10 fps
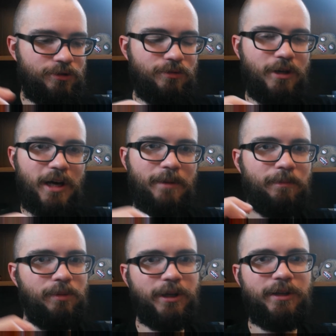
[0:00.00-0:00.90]
do
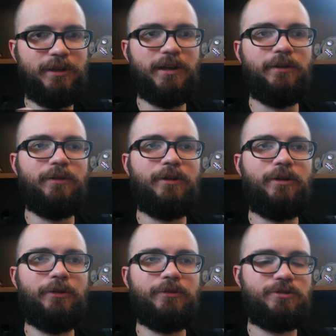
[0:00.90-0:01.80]
not blend together at
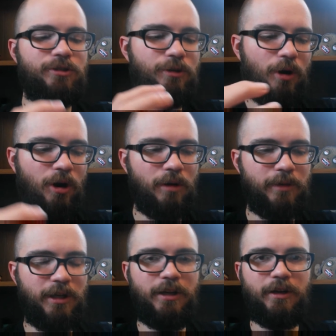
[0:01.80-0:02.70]
all. There's no
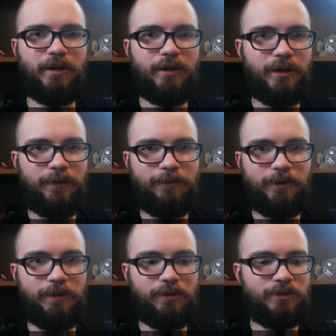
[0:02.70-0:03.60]
harmony here in
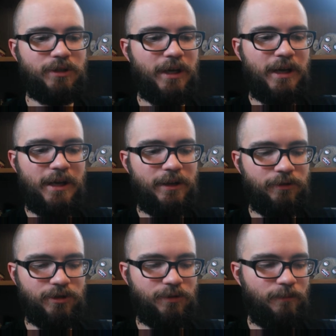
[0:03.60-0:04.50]
flavors.
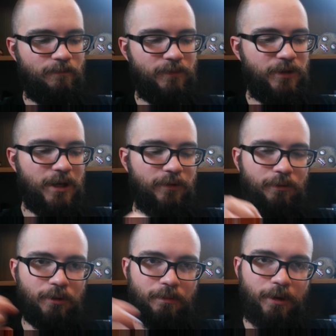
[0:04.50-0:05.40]
They're just, you have the
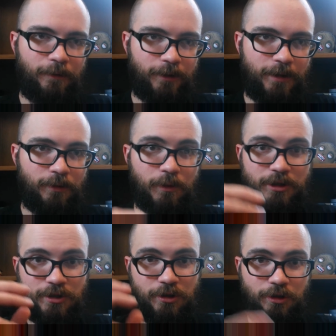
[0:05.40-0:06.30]
root beer flavor,
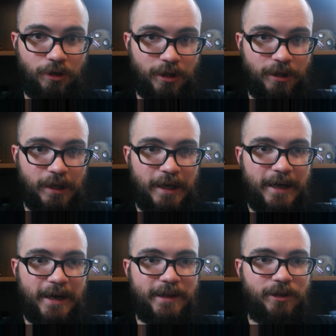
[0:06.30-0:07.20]
which is good,
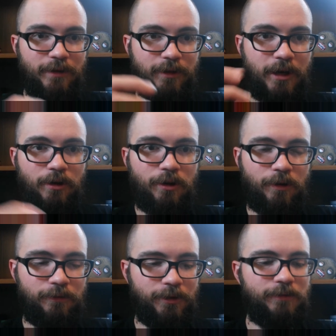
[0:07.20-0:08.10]
and then you have the
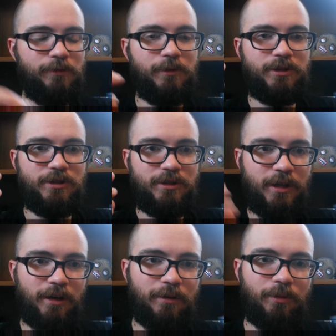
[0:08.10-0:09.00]
alcohol flavor, which is
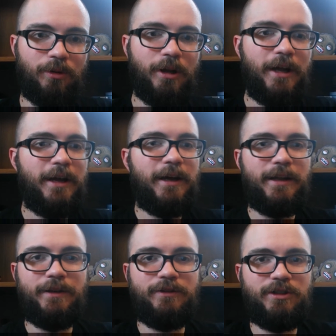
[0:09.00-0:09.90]
terrible,
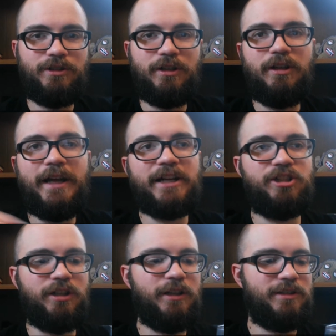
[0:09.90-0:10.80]
and they're just
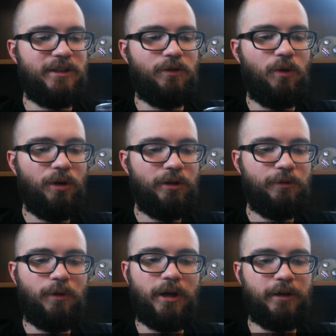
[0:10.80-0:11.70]
clashing. It's like oil
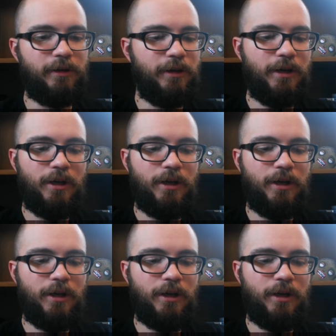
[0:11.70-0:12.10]
and water,